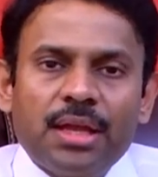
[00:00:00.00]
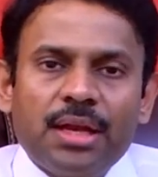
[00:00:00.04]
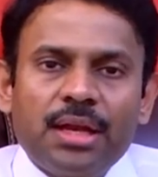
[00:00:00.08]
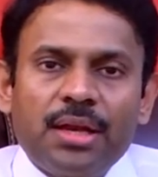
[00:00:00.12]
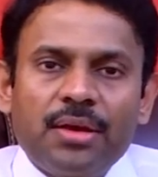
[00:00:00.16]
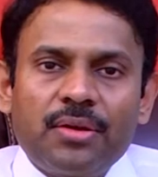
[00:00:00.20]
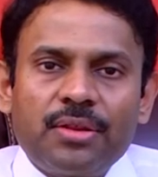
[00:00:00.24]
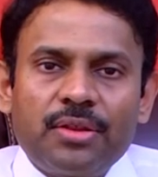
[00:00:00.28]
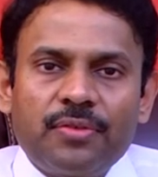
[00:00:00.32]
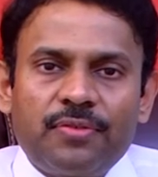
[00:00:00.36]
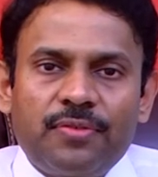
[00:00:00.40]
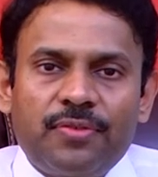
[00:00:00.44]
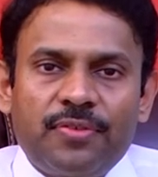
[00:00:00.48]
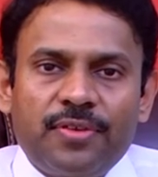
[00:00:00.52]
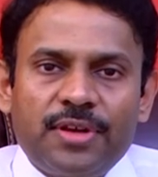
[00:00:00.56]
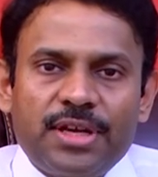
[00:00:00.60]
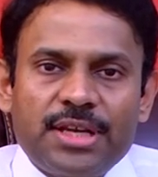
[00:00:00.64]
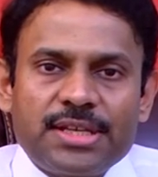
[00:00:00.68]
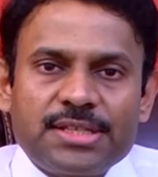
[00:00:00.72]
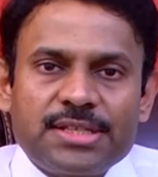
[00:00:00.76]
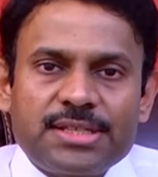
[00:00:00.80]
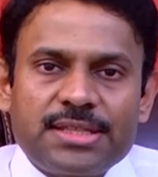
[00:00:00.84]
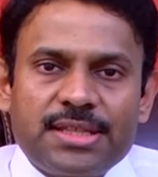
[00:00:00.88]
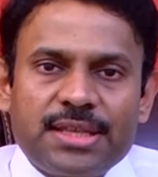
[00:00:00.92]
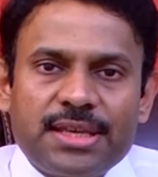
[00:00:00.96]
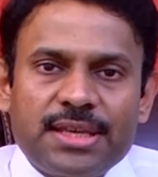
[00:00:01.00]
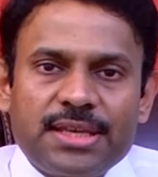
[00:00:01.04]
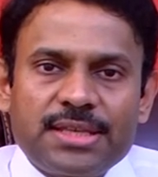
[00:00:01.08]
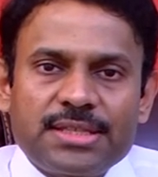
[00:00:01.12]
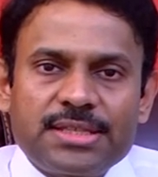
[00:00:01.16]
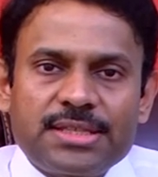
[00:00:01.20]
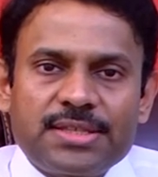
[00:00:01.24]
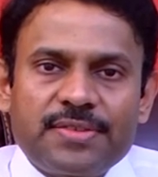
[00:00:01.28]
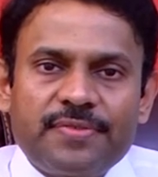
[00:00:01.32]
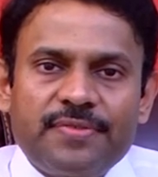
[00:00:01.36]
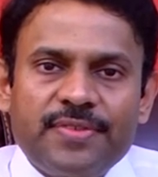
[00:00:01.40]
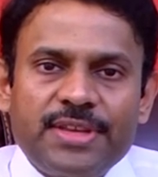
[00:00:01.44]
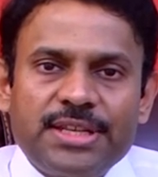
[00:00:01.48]
Now, the first
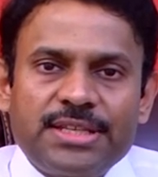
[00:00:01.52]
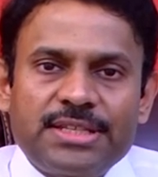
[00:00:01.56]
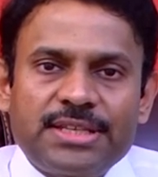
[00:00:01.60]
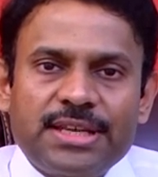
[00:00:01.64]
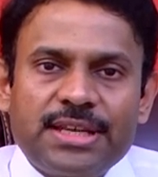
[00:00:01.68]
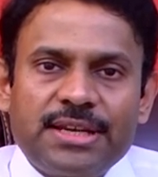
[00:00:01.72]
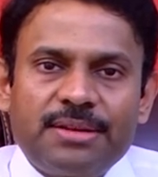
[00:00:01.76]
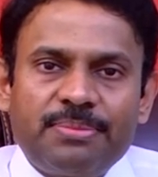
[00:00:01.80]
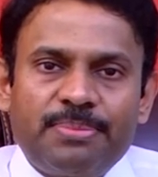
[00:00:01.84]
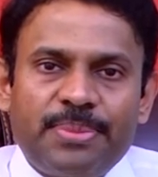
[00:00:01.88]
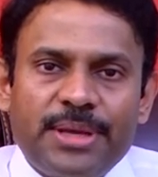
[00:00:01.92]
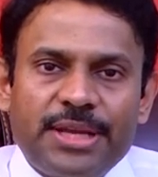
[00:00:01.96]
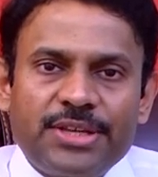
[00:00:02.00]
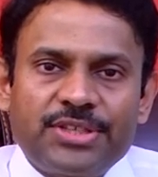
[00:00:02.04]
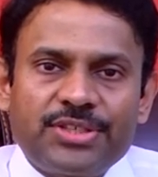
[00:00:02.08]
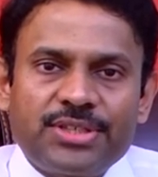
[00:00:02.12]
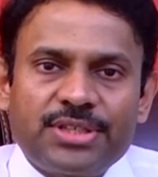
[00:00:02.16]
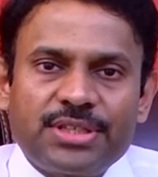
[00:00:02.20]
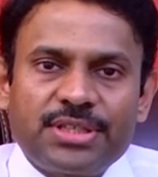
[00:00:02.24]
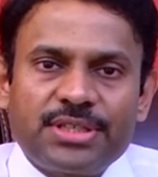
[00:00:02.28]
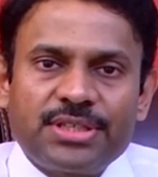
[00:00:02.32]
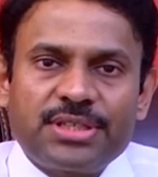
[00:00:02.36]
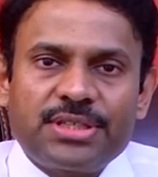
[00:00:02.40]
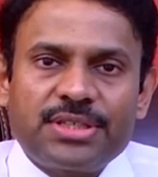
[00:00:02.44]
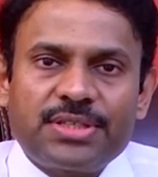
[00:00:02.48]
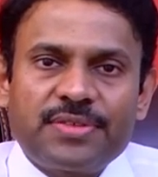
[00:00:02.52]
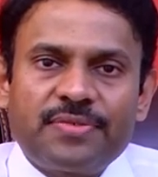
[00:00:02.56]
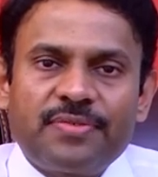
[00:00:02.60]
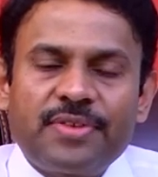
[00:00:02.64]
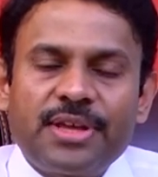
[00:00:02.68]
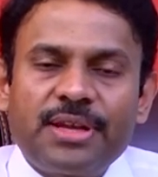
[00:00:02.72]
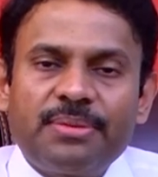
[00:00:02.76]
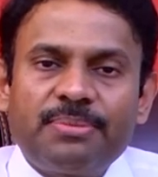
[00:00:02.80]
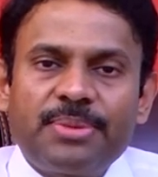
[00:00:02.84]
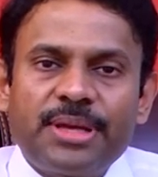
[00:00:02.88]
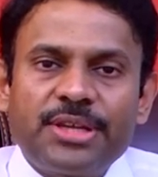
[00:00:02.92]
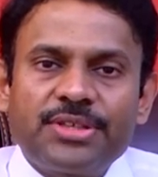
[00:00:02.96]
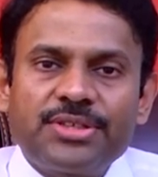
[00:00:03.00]
things we tell patients
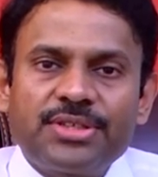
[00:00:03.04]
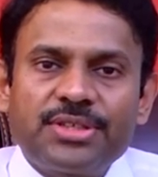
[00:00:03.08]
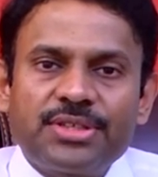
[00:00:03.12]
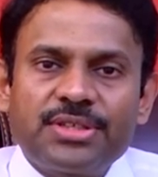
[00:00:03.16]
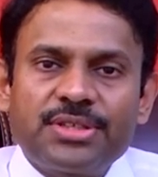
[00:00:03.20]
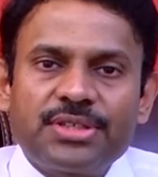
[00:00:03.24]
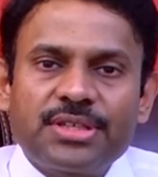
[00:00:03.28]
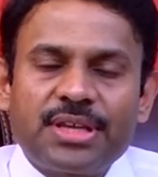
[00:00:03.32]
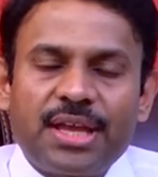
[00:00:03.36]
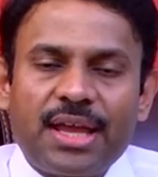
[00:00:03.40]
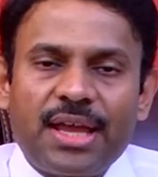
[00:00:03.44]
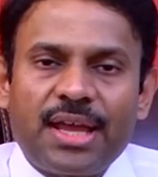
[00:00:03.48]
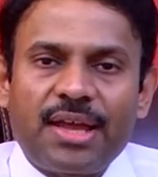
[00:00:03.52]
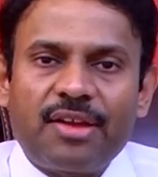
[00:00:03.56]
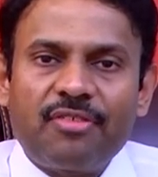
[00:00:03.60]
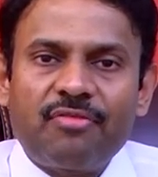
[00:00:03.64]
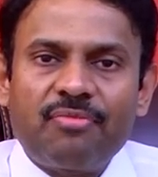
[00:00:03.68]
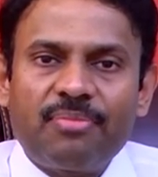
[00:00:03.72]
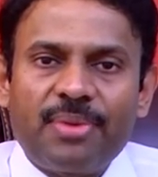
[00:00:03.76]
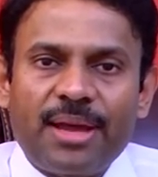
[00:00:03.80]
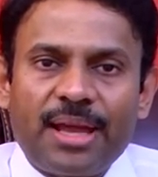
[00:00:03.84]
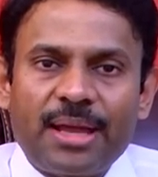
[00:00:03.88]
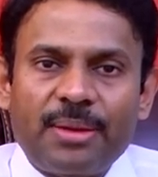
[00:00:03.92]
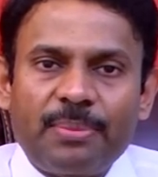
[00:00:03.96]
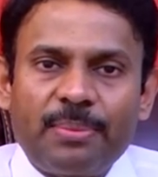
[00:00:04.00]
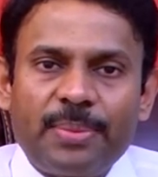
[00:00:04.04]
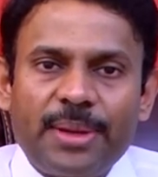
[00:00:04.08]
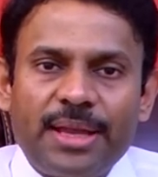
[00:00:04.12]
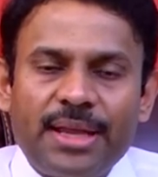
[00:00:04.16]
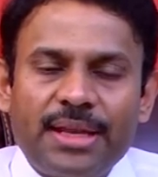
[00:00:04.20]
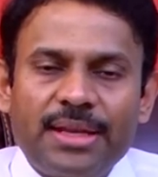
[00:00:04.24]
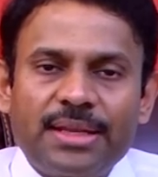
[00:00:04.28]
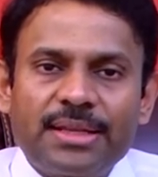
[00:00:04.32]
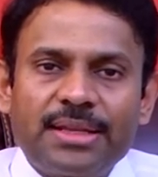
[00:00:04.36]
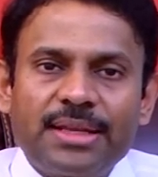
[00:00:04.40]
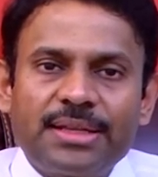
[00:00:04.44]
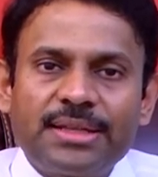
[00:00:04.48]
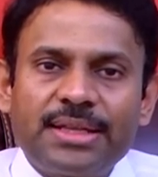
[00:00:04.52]
when patients have back
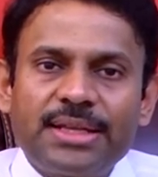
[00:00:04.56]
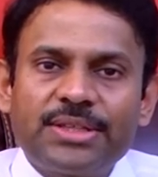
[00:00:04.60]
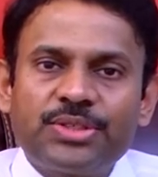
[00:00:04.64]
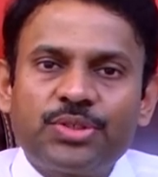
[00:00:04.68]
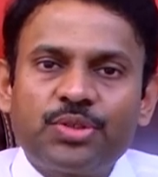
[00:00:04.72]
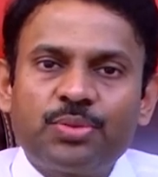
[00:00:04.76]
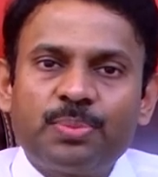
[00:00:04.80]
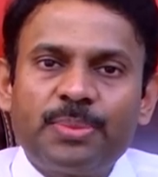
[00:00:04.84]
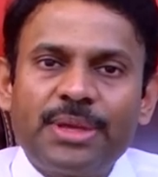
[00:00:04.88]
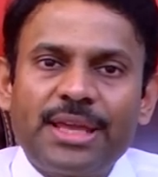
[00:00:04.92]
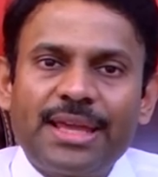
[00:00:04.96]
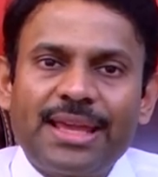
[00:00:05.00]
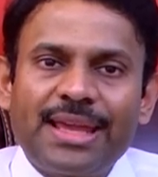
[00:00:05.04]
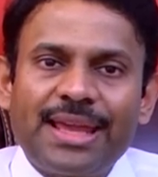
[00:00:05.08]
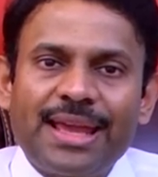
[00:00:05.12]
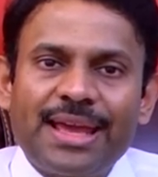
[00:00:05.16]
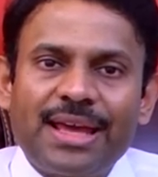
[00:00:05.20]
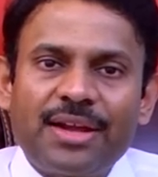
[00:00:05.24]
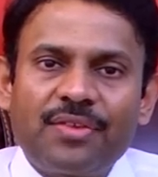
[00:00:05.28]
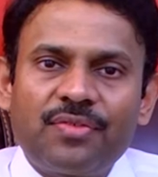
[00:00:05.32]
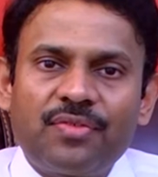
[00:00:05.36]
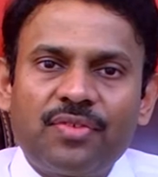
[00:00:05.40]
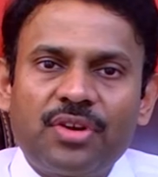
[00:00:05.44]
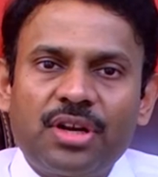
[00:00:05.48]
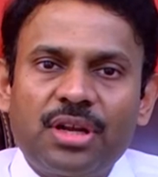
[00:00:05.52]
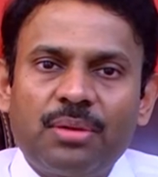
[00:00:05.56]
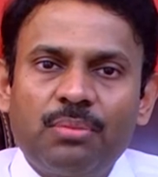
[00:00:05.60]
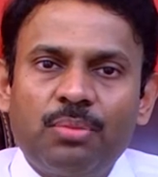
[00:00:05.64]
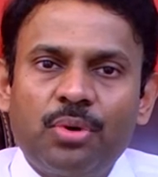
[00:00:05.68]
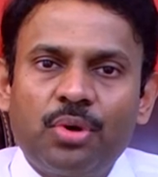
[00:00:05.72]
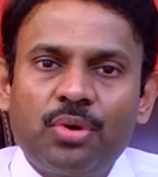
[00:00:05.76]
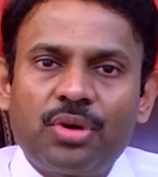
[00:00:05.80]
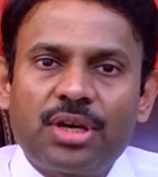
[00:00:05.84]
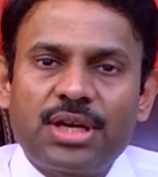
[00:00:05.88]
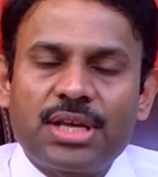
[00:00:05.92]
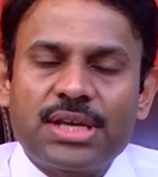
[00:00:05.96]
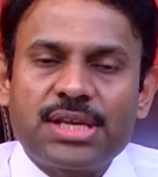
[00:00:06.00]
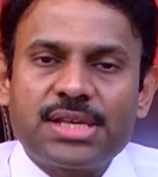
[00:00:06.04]
pain that they should be careful
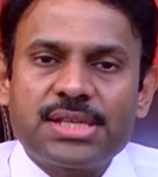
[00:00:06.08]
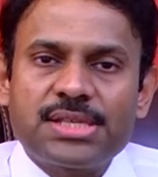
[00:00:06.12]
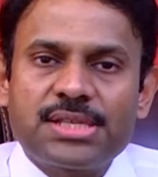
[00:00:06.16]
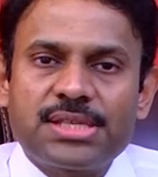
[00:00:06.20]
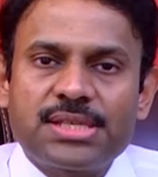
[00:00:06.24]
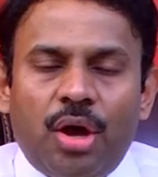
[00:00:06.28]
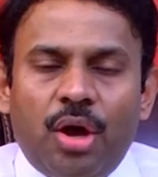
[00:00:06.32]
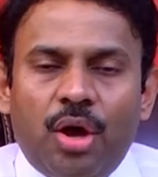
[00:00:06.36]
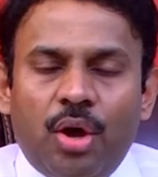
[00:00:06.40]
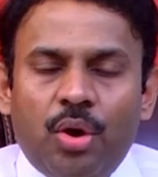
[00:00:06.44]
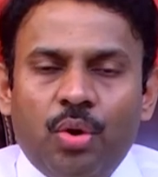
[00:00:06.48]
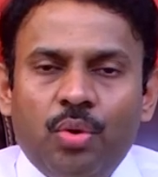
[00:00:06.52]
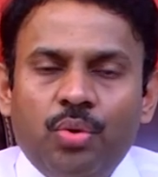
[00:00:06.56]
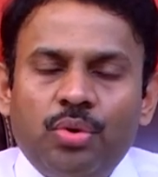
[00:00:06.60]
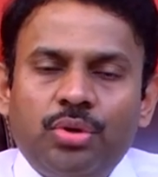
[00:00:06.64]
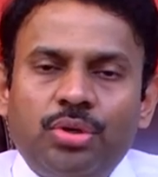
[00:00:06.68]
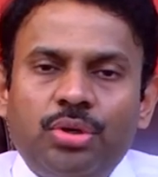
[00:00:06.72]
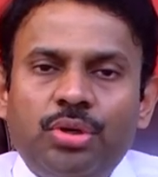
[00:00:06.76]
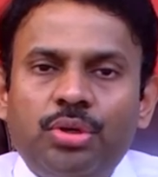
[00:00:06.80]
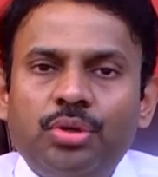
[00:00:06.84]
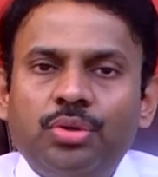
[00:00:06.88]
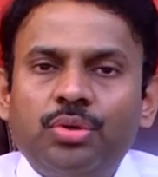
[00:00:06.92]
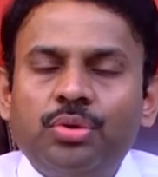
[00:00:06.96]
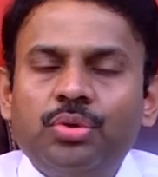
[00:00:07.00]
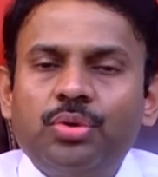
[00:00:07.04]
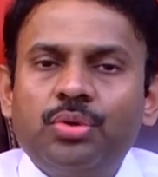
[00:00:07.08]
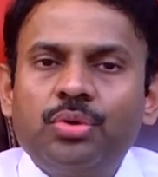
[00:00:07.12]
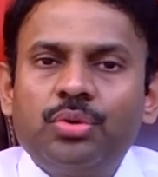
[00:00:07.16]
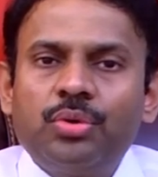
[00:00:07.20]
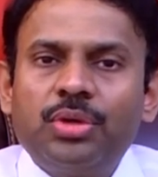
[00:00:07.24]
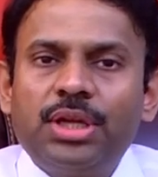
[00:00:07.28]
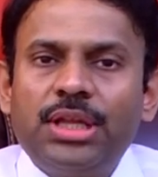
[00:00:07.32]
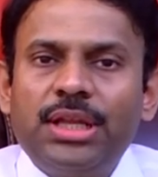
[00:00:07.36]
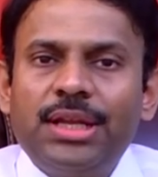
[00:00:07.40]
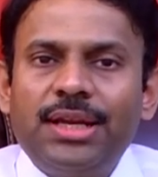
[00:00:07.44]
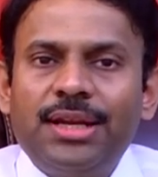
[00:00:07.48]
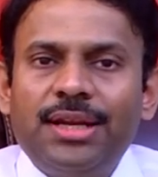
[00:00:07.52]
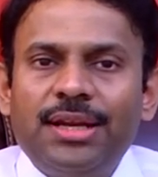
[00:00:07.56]
about is how to
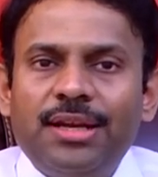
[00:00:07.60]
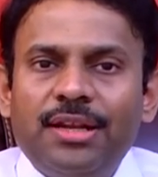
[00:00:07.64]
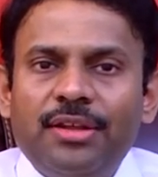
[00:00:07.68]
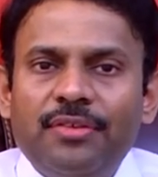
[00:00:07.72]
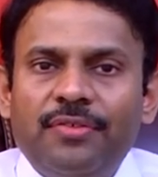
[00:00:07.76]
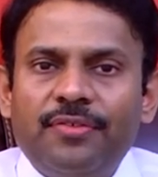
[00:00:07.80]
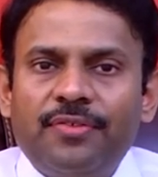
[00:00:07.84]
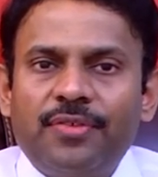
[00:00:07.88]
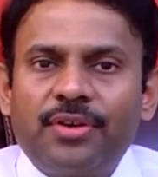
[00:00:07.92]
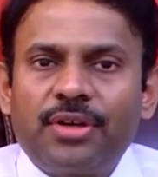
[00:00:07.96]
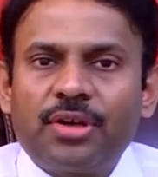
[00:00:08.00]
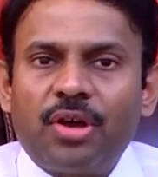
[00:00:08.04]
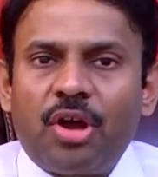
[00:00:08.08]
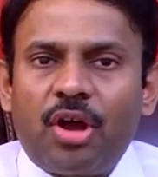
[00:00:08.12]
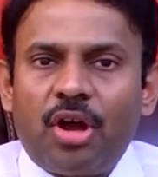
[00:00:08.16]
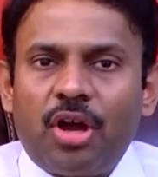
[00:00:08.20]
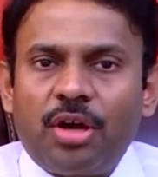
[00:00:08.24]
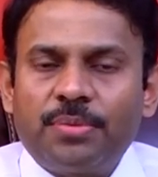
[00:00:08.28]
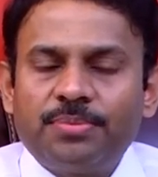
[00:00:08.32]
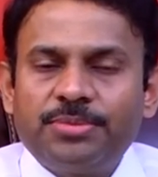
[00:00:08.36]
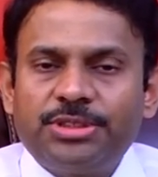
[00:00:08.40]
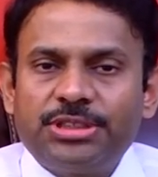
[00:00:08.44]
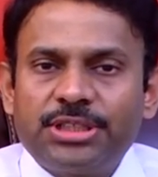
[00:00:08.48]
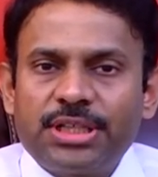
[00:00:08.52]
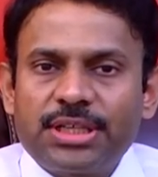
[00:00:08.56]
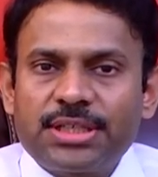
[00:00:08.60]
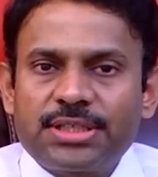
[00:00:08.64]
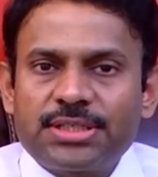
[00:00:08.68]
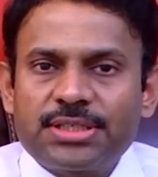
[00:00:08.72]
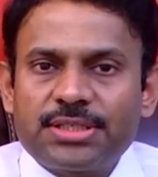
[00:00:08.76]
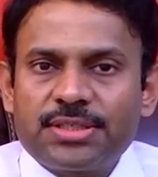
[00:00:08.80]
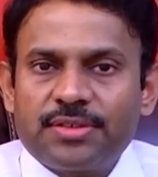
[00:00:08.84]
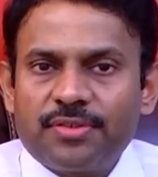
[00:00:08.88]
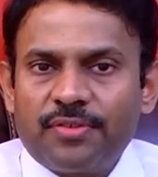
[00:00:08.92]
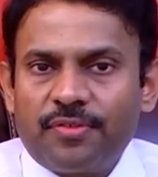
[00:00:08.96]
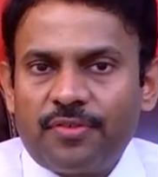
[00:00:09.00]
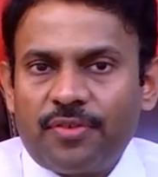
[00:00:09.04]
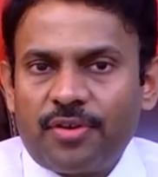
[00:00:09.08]
lift
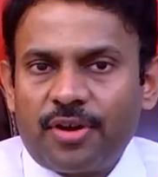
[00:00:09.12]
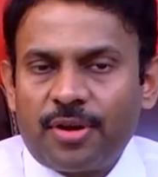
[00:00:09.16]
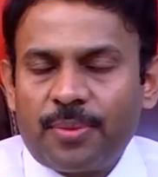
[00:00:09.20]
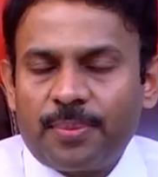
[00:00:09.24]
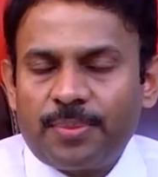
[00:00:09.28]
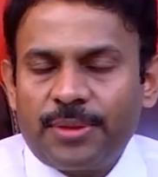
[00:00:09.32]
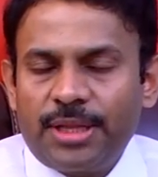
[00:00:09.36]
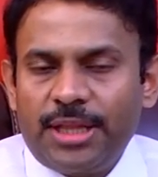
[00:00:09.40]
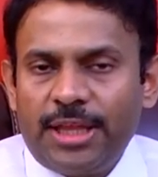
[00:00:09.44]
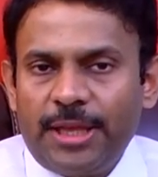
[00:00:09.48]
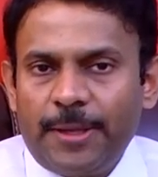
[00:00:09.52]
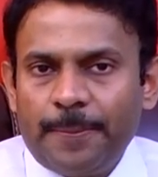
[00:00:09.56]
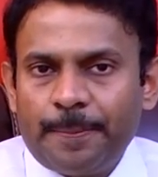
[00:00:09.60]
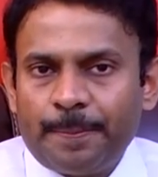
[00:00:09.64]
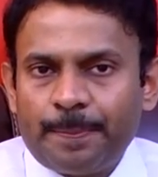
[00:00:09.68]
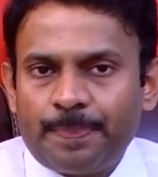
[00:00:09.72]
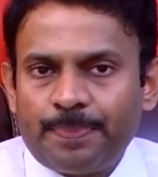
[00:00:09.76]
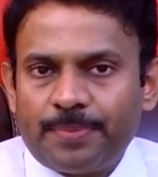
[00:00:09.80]
objects from the